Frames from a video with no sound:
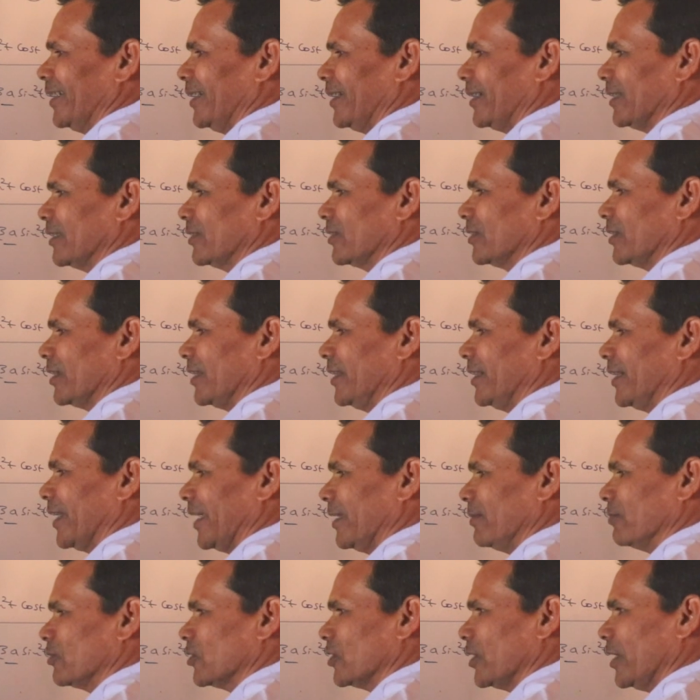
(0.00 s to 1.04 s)
it is 3
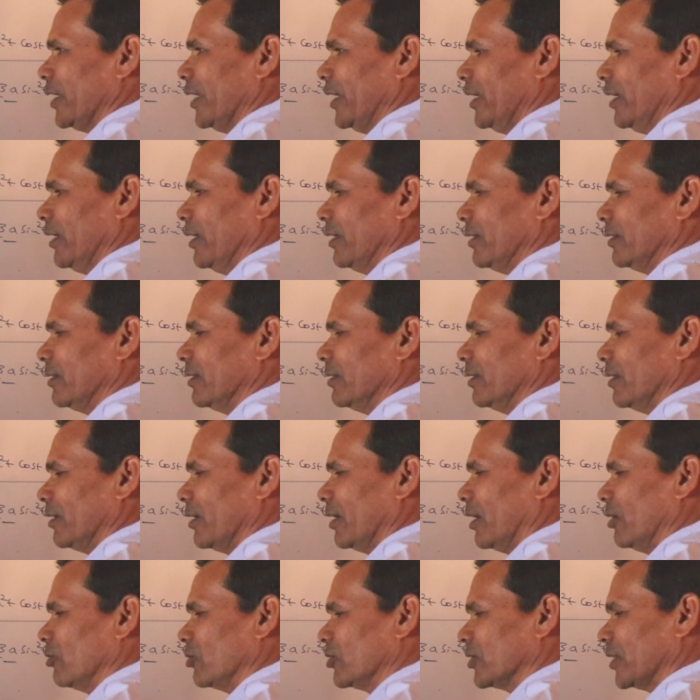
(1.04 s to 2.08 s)
times a.
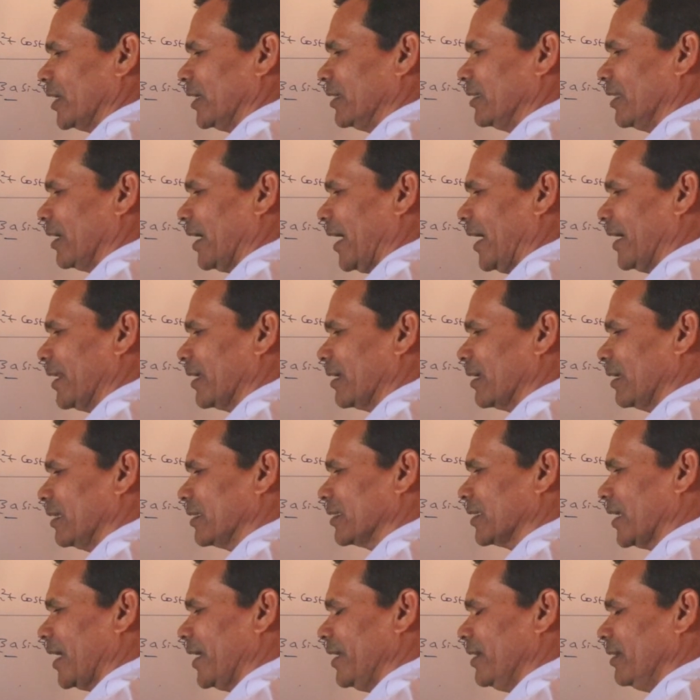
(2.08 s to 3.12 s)
Outside the radical
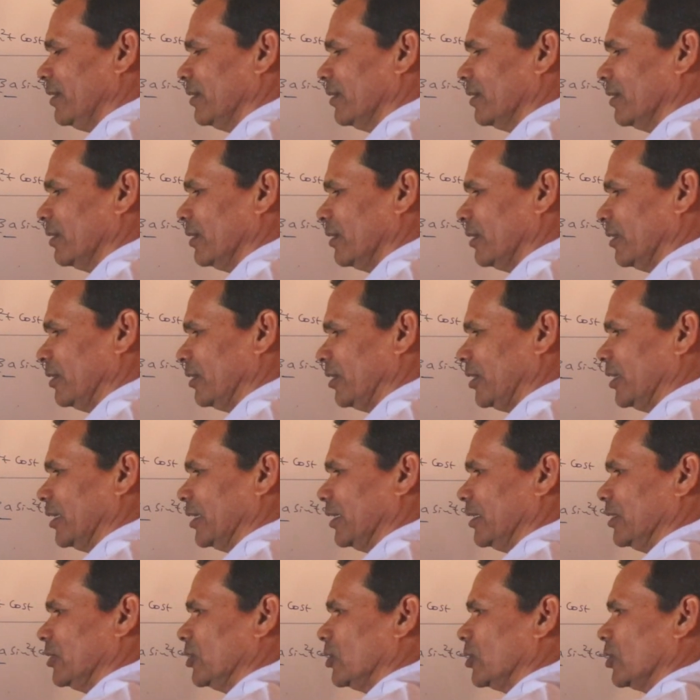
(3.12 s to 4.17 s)
sign,
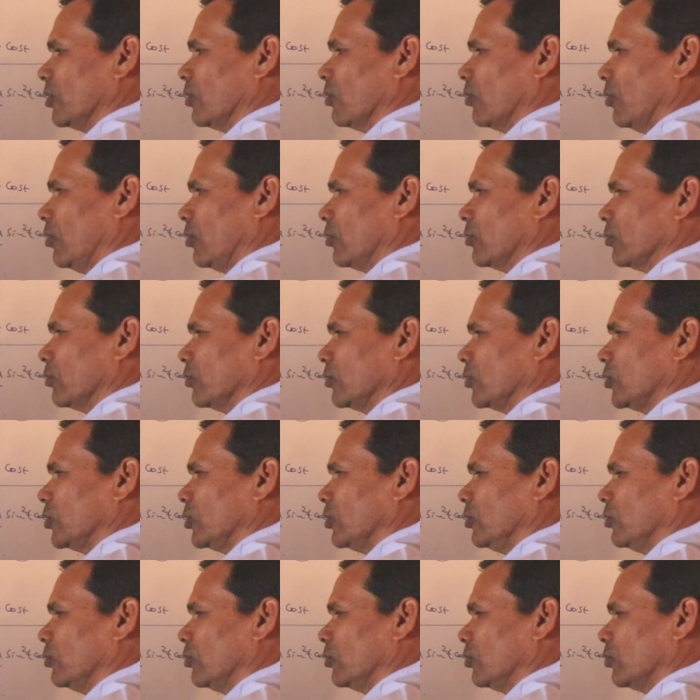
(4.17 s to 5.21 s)
t is equal to
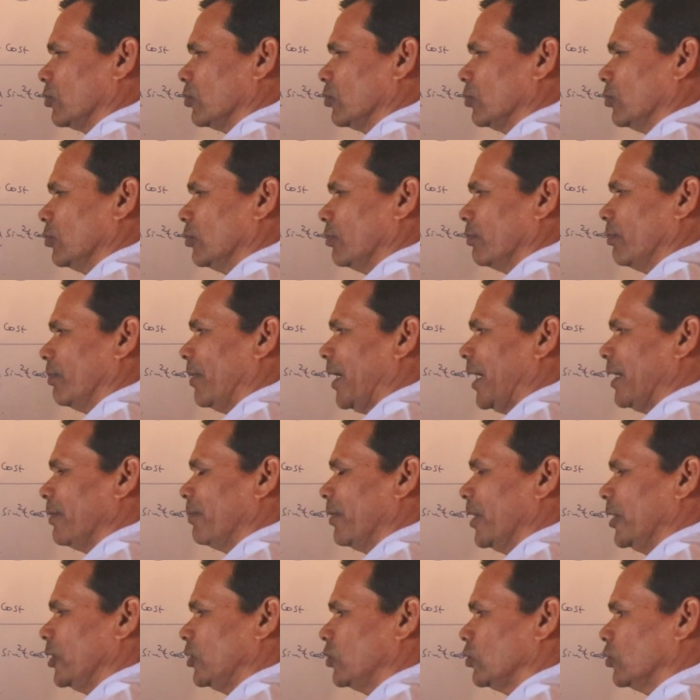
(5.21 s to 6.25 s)
0 to pi
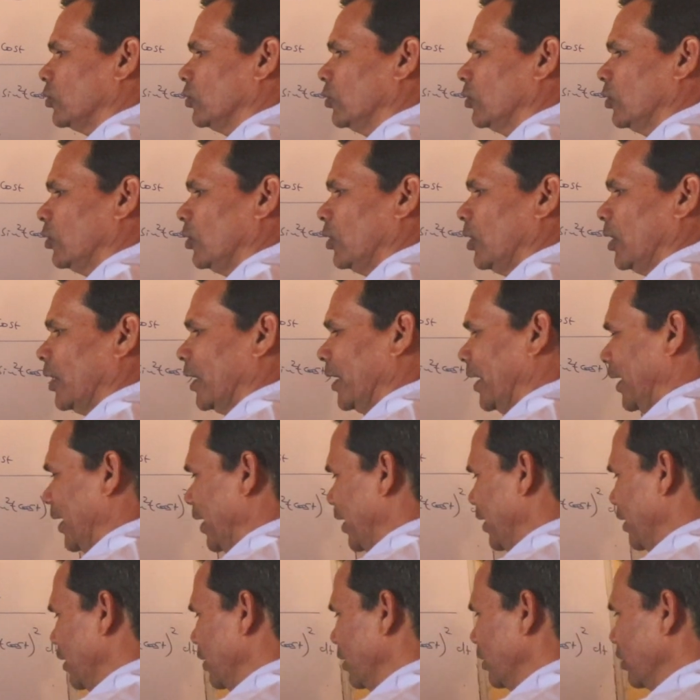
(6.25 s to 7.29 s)
by 2,
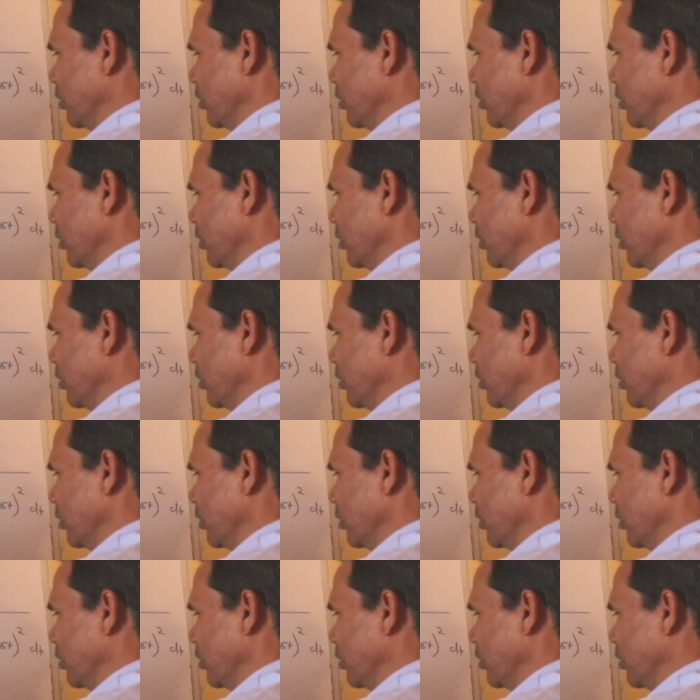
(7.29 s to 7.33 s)
and